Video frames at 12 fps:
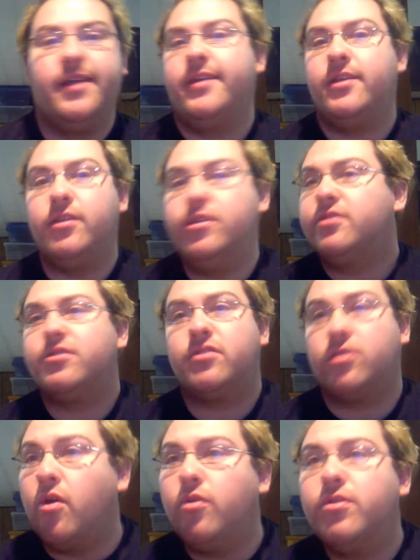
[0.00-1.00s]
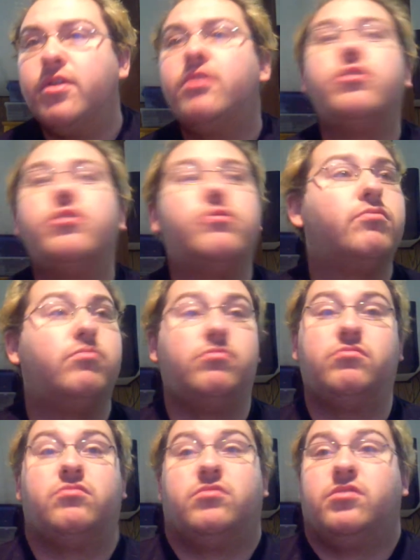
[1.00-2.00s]
You just go there, you
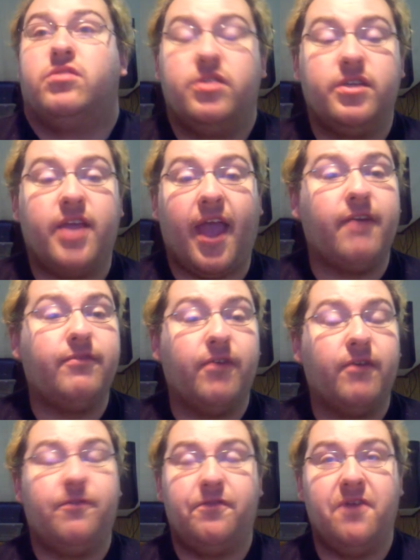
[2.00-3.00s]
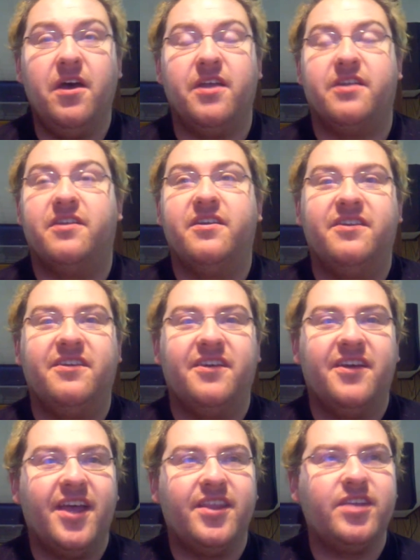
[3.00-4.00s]
have fun.
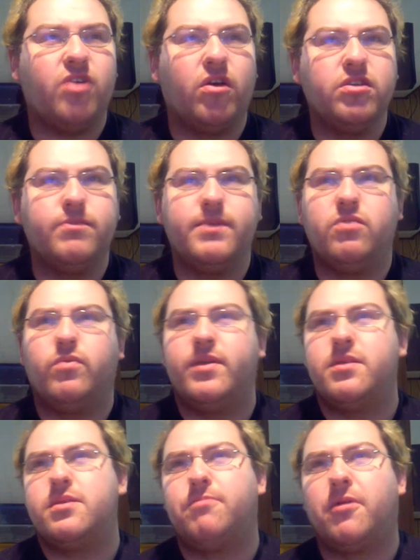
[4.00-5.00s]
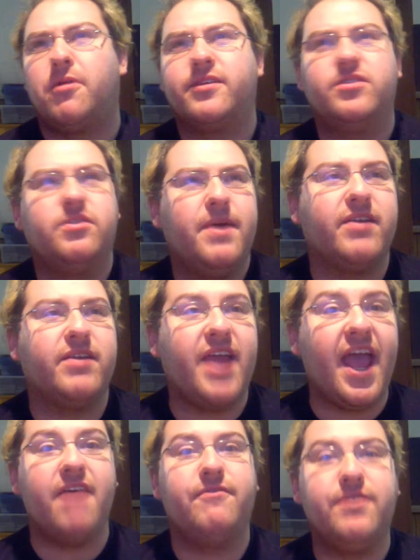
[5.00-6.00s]
And that's ultimately what a theme park is about,
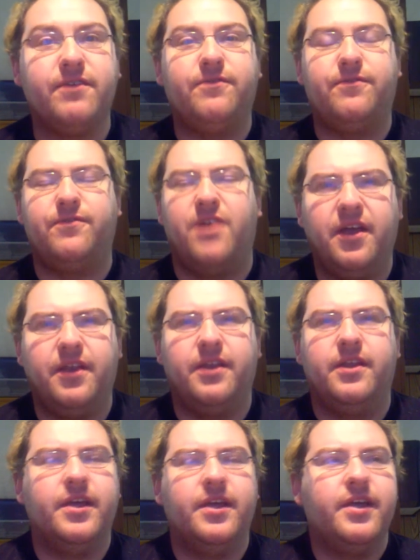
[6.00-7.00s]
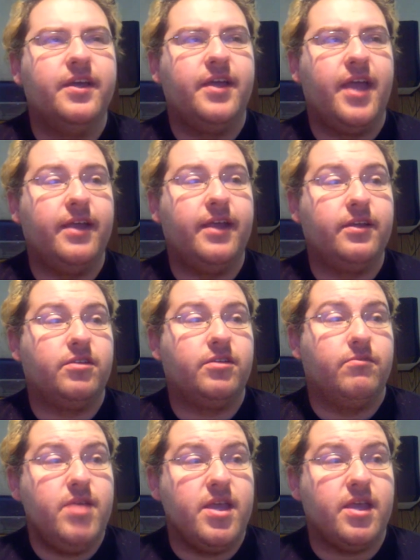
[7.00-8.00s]
having fun. And to
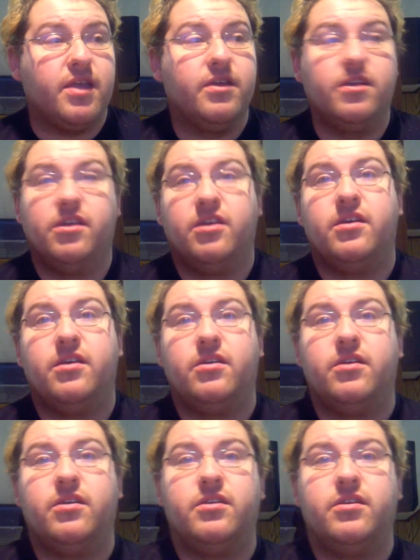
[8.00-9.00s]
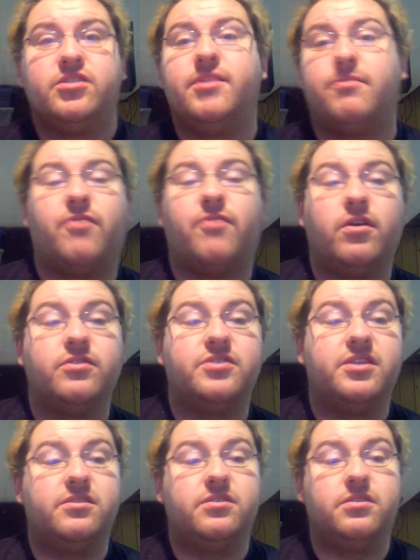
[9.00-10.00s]
me, Timber Falls
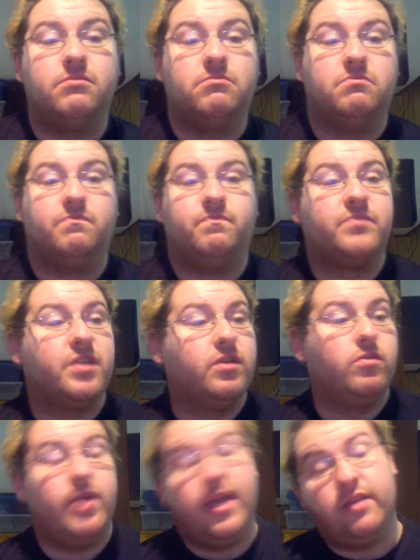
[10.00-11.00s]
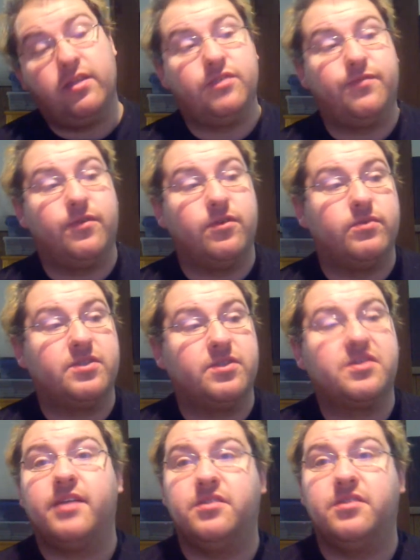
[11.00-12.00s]
is, at least for the
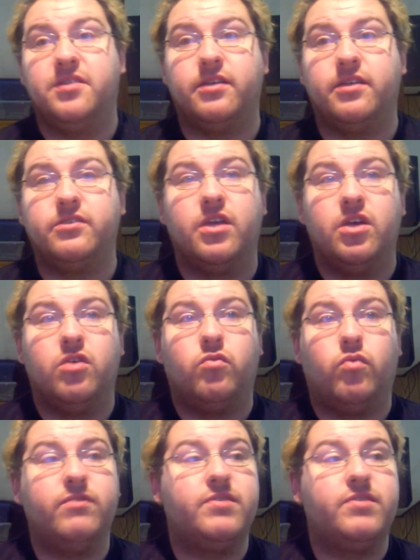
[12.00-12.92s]
Wisconsin Dells, one of